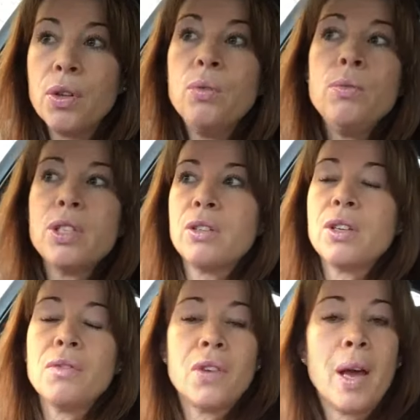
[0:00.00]
And also,
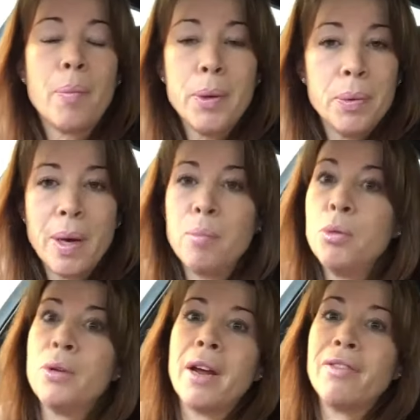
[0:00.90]
don't forget, people get
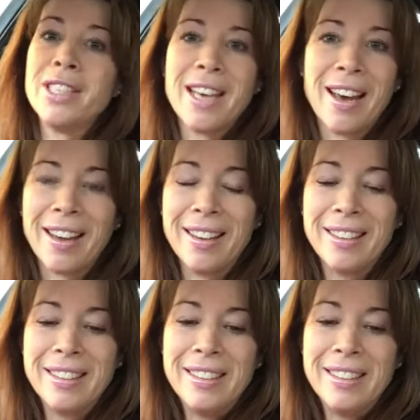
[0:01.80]
born every day.